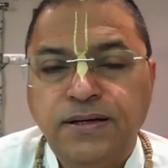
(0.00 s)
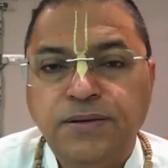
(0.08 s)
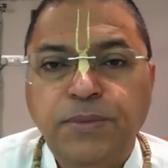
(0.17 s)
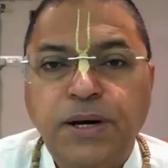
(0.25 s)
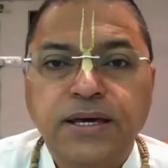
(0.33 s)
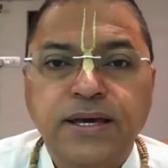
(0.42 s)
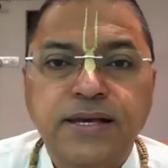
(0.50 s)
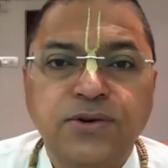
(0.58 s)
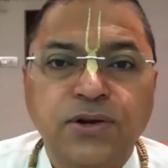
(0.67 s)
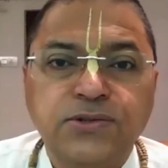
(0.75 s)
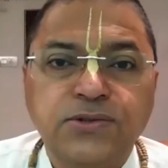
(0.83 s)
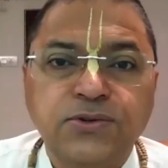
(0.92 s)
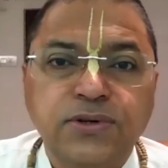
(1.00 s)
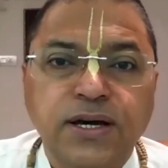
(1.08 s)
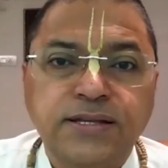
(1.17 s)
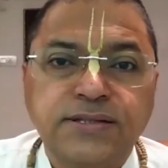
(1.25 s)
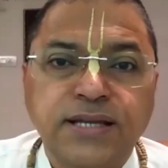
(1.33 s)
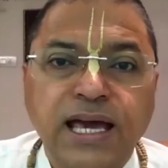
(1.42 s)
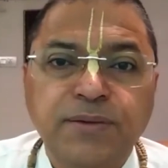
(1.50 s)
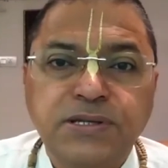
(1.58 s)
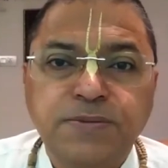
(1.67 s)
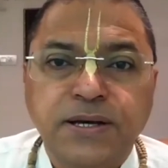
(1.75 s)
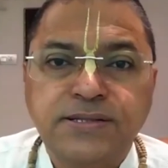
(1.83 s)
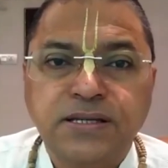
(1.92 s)
In my case also, as time
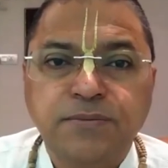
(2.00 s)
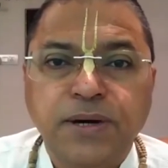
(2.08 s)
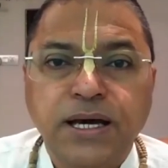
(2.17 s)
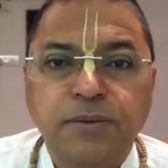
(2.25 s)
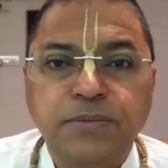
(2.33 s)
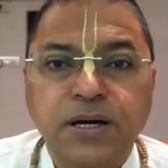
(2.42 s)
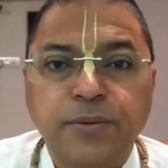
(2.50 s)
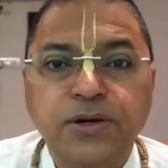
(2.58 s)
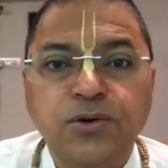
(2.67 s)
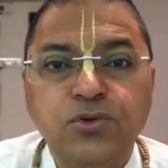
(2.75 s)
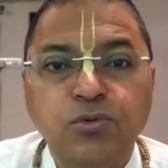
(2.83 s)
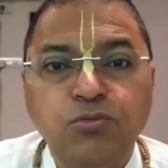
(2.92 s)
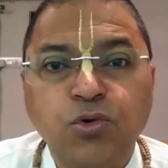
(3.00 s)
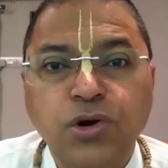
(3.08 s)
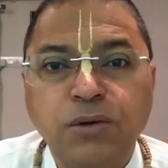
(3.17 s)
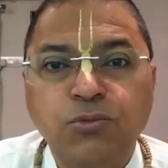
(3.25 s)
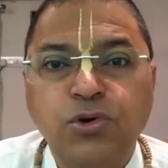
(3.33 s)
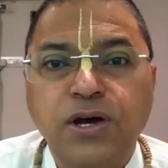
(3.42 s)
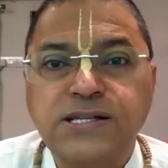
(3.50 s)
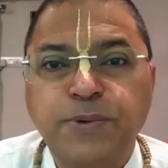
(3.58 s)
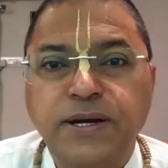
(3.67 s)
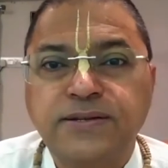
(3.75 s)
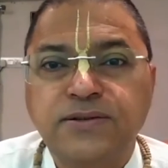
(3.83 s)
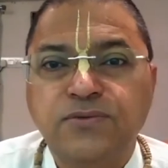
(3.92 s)
is passing by, I'm coming to know more and more
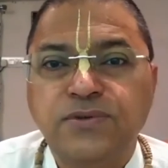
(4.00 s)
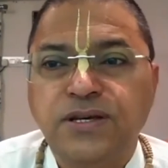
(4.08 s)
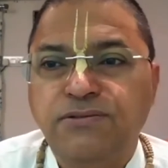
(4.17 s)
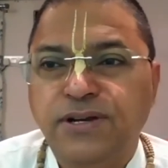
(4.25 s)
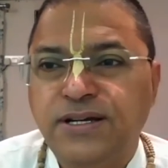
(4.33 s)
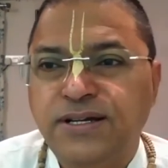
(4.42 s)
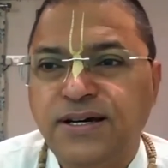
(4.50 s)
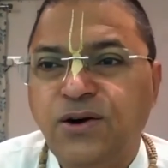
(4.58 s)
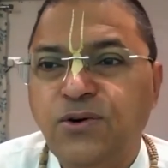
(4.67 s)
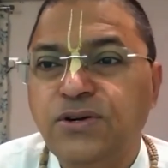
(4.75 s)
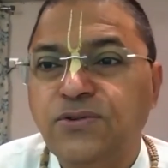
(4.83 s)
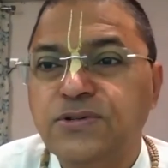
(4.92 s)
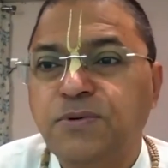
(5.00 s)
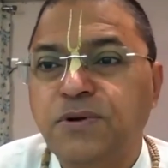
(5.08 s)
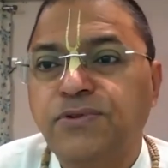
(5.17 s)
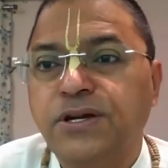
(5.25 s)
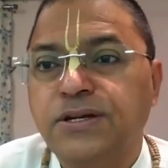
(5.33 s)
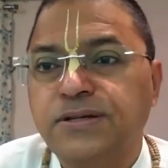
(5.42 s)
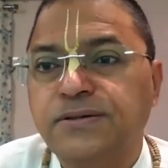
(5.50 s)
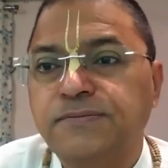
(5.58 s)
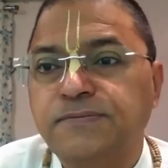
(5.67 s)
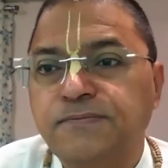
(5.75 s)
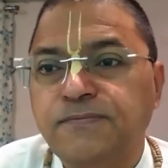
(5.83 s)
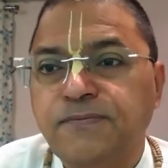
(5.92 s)
aspects of the event, how it was perfect,
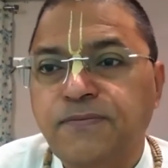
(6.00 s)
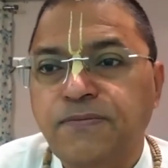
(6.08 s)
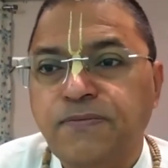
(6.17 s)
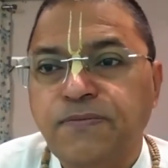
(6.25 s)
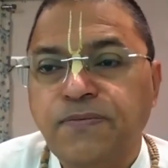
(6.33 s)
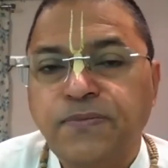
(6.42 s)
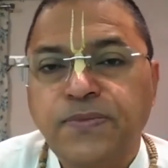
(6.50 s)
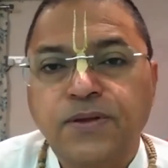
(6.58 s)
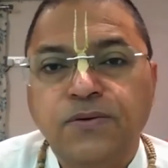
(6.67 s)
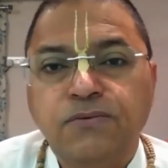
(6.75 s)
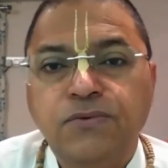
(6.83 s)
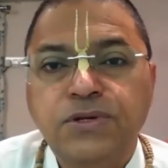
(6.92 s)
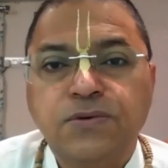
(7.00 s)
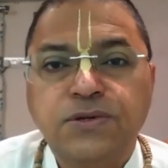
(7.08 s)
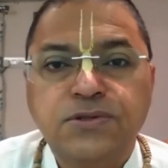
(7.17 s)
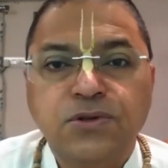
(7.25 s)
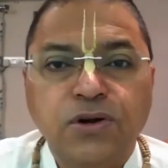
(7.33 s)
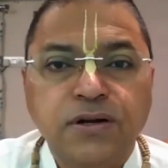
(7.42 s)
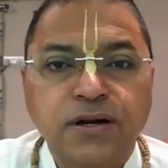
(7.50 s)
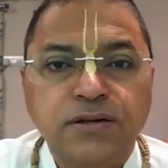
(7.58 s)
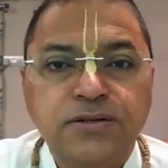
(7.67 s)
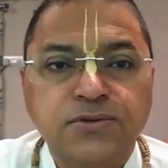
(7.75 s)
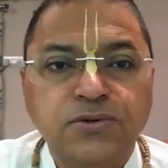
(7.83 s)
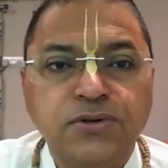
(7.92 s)
which was not
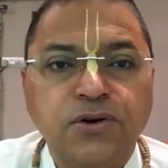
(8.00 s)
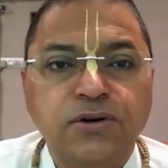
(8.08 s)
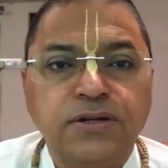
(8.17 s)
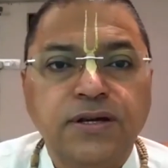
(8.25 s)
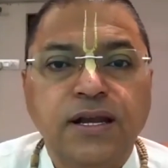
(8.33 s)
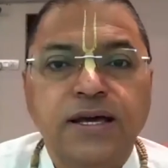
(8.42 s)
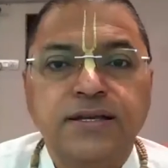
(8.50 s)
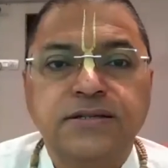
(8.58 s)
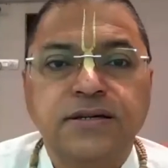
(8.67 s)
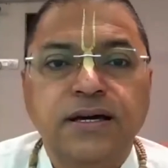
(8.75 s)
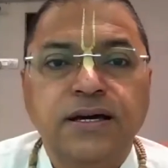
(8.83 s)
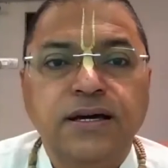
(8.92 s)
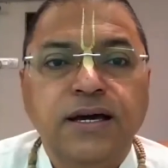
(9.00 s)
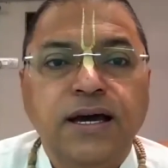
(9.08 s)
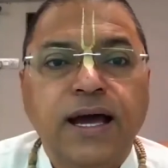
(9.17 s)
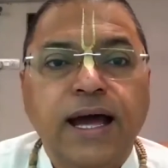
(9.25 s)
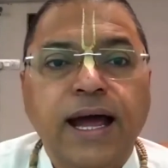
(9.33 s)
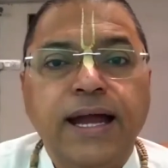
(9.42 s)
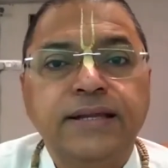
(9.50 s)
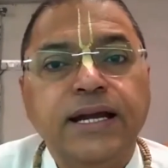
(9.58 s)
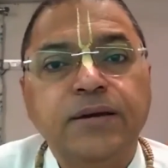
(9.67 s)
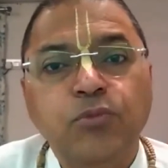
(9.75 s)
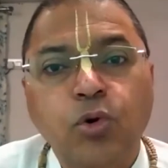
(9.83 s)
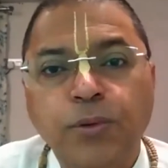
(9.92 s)
understood or realized at
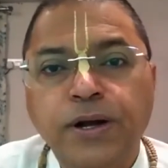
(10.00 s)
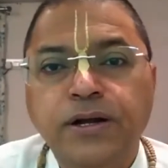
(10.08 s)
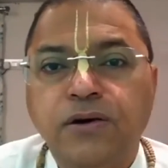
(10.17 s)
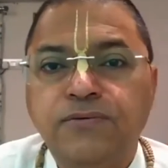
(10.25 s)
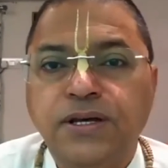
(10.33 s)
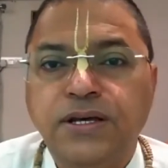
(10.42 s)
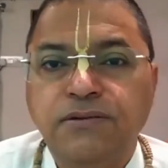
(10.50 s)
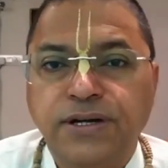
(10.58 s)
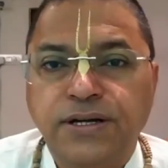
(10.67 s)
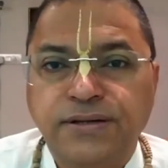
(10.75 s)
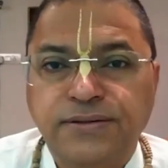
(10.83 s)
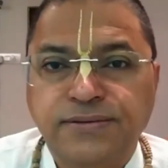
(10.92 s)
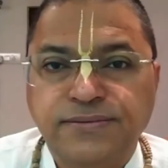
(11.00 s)
that moment of the event.